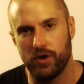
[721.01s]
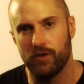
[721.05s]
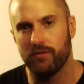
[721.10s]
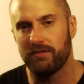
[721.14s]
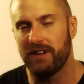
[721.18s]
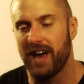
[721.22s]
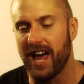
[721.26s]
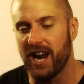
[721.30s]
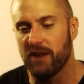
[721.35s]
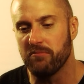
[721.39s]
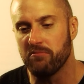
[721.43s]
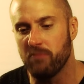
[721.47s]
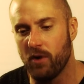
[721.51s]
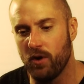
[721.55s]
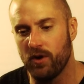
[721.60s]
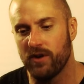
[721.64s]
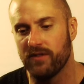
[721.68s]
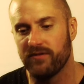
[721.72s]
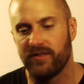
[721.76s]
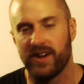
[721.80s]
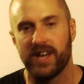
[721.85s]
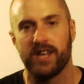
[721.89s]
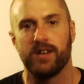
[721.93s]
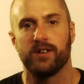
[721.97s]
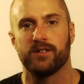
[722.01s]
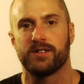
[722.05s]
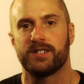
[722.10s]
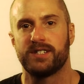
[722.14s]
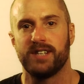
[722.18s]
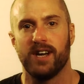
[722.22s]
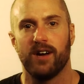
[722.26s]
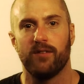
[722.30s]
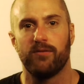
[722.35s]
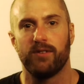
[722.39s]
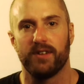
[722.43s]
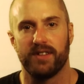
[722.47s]
you've got to motivate
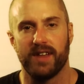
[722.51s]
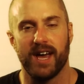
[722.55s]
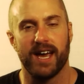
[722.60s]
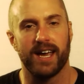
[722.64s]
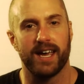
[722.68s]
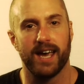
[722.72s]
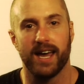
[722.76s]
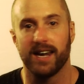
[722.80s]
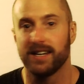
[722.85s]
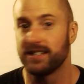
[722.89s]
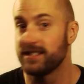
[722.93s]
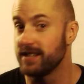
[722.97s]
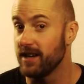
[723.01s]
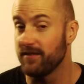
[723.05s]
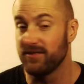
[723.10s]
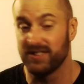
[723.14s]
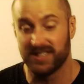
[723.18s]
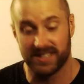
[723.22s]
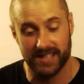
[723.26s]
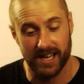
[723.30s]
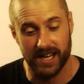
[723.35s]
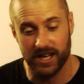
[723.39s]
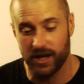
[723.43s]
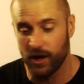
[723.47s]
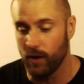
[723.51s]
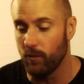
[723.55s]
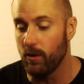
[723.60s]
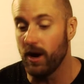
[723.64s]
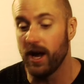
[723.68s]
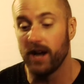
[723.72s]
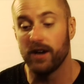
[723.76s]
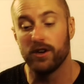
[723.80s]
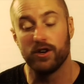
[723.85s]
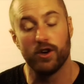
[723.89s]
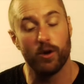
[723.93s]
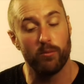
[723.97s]
yourself with that kind of stuff and say, you know
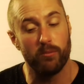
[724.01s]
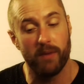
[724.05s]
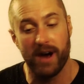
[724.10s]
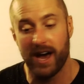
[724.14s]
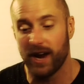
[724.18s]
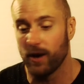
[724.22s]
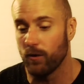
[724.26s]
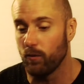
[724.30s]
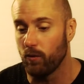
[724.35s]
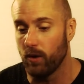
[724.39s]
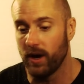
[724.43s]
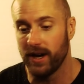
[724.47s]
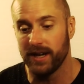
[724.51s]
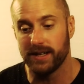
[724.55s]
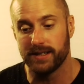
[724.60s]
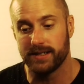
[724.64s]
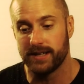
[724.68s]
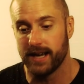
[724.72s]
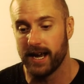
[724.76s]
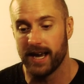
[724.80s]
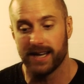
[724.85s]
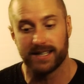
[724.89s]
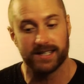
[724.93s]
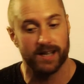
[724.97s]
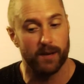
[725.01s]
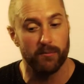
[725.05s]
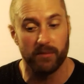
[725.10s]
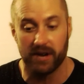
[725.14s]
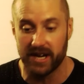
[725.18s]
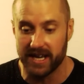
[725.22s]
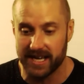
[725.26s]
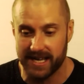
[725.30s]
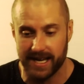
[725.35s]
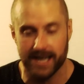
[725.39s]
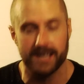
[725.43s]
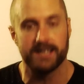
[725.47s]
what, no matter what it takes, I'm
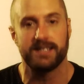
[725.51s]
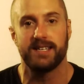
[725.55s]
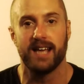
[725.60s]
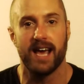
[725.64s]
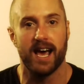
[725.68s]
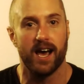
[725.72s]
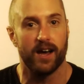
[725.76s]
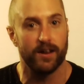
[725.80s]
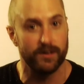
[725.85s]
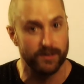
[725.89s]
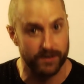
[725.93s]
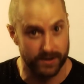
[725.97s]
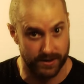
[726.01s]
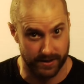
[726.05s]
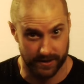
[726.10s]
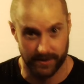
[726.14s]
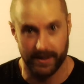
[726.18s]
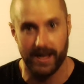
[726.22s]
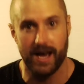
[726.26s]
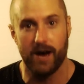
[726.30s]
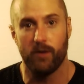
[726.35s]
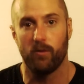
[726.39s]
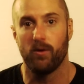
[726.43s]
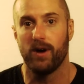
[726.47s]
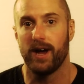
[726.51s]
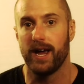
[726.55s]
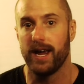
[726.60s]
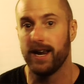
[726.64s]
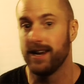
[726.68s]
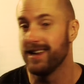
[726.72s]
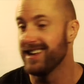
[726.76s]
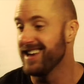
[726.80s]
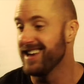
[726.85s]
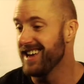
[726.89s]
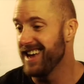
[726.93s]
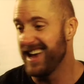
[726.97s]
going to get down to that
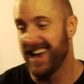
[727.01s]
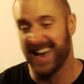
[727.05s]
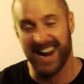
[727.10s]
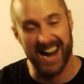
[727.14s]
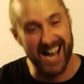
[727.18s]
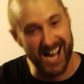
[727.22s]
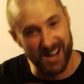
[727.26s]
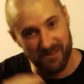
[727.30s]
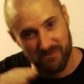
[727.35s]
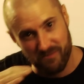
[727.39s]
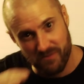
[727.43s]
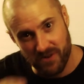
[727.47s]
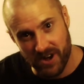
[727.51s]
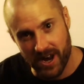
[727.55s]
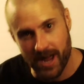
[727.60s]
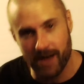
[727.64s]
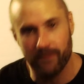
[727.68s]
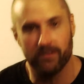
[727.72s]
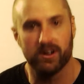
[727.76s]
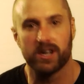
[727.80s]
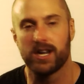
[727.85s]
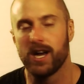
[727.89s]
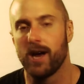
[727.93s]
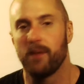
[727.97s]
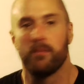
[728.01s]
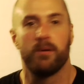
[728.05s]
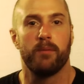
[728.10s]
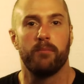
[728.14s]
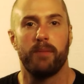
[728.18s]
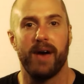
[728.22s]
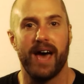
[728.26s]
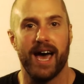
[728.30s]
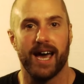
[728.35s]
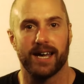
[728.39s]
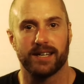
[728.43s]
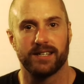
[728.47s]
weight, and I'm never coming
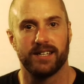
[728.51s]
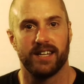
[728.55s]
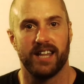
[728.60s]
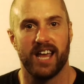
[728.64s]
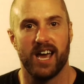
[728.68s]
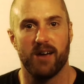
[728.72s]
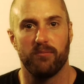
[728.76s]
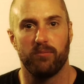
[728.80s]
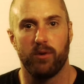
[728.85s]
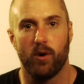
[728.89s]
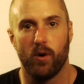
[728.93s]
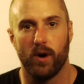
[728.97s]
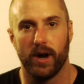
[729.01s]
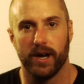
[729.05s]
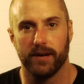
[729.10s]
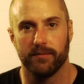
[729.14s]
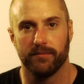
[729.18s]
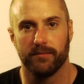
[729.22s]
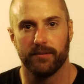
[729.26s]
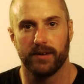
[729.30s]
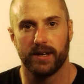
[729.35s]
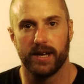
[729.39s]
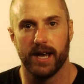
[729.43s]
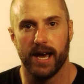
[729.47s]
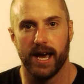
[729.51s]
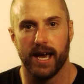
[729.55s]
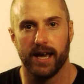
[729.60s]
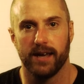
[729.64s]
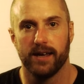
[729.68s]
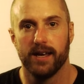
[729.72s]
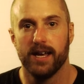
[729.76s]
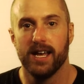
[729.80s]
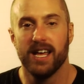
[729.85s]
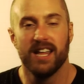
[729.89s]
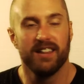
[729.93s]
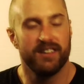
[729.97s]
back to that point, okay?
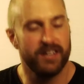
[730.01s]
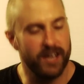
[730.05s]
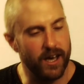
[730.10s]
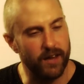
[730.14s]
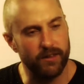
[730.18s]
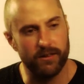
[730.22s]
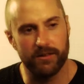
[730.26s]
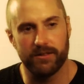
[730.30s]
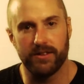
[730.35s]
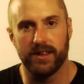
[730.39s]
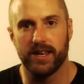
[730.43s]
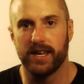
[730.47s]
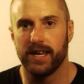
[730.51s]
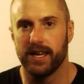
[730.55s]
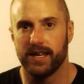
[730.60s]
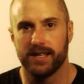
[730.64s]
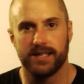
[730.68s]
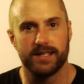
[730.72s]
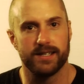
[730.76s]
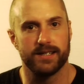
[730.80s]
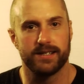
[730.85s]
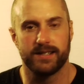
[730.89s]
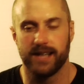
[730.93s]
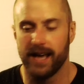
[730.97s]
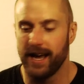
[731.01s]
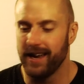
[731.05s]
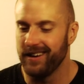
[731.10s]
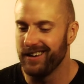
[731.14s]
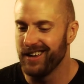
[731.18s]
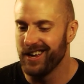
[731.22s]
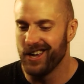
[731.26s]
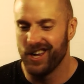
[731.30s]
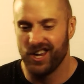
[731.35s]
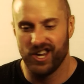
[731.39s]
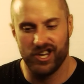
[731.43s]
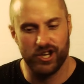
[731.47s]
The other thing is that
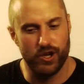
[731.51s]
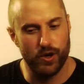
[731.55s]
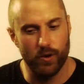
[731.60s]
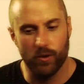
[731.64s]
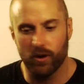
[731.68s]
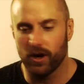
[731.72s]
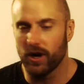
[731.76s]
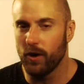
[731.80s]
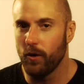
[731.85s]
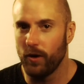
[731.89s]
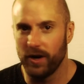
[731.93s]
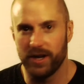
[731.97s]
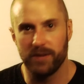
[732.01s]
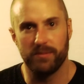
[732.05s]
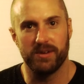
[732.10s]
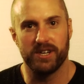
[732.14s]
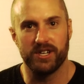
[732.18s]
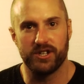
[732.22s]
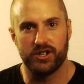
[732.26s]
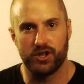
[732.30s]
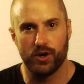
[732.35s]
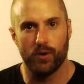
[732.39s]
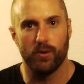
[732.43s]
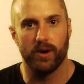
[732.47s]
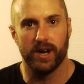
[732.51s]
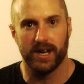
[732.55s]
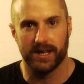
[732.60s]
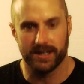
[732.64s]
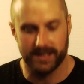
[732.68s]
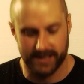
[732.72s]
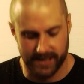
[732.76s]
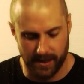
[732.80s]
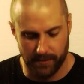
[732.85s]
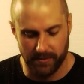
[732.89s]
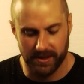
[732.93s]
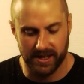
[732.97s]
you are going to be doing
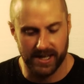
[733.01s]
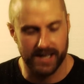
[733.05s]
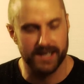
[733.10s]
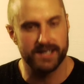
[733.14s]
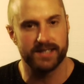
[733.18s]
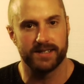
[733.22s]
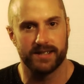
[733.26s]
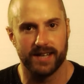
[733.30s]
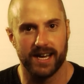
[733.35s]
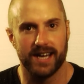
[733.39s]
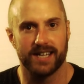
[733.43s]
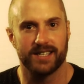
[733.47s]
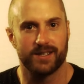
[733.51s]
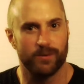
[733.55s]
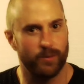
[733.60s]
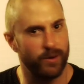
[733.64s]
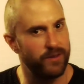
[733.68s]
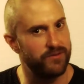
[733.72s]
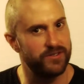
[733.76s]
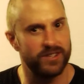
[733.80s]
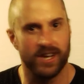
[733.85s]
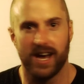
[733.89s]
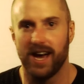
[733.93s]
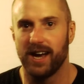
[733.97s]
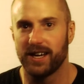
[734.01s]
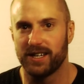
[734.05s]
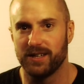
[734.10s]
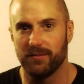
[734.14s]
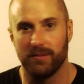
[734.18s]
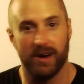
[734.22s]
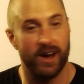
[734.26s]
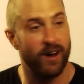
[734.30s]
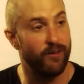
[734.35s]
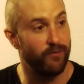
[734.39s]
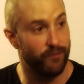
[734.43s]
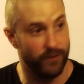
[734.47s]
some of these things that we've talked
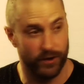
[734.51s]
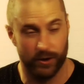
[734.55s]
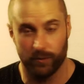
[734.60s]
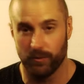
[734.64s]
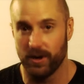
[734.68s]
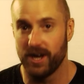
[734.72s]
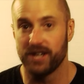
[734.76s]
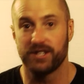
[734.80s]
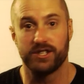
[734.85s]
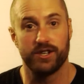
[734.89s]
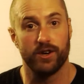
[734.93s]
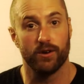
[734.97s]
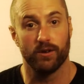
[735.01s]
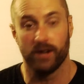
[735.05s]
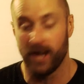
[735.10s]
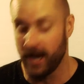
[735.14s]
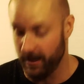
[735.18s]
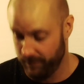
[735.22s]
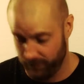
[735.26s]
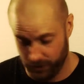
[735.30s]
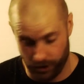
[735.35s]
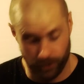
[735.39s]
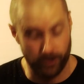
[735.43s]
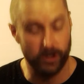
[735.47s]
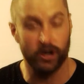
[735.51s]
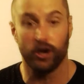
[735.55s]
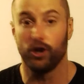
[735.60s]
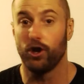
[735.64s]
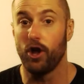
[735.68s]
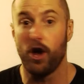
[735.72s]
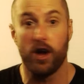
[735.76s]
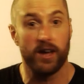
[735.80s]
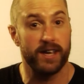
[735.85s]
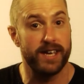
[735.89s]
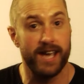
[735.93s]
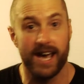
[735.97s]
about for the rest of your life. You're going to
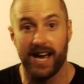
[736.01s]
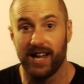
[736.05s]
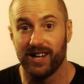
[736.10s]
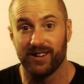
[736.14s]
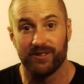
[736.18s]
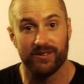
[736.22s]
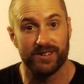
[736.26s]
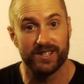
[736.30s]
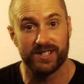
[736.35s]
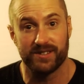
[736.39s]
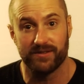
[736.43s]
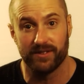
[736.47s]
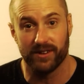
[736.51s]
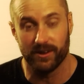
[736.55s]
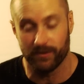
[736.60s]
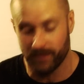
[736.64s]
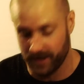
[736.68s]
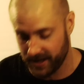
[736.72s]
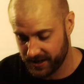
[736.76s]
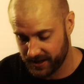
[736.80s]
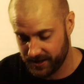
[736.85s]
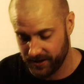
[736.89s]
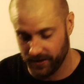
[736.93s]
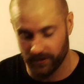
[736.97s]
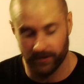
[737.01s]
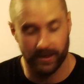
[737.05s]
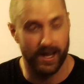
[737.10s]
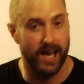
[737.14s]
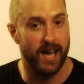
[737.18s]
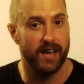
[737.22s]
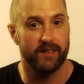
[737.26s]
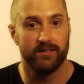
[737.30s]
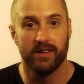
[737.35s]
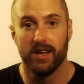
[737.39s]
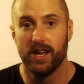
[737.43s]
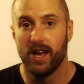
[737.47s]
log calories for the rest of your
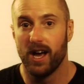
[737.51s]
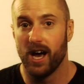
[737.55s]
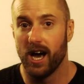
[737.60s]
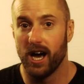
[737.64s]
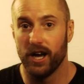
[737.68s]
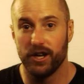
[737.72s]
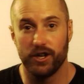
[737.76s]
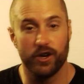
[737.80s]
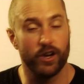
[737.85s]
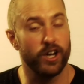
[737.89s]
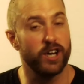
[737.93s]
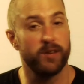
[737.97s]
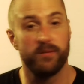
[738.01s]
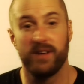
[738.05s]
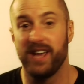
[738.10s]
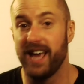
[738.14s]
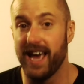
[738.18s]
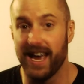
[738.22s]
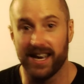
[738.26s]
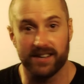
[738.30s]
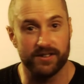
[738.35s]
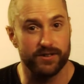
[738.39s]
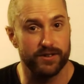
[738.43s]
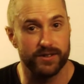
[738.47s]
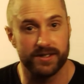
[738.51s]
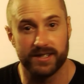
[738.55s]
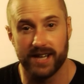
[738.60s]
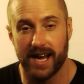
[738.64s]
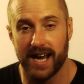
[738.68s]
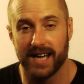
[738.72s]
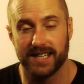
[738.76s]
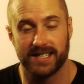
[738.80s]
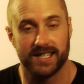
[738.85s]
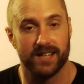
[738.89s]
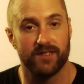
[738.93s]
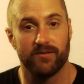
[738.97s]
life. You're going to be
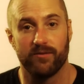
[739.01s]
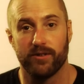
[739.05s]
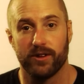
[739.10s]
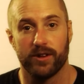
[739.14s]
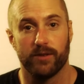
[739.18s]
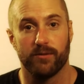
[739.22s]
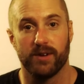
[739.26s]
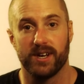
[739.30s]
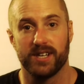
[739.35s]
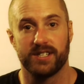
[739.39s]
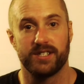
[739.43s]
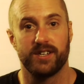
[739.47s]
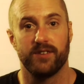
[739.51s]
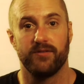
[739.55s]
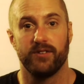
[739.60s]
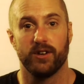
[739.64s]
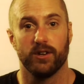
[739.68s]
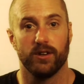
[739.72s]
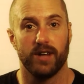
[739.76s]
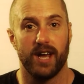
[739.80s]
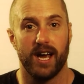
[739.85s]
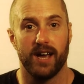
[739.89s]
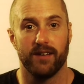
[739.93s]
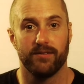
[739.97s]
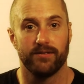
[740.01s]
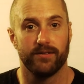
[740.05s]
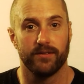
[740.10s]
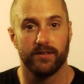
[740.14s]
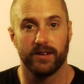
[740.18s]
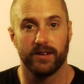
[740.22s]
exercising for the rest of your life,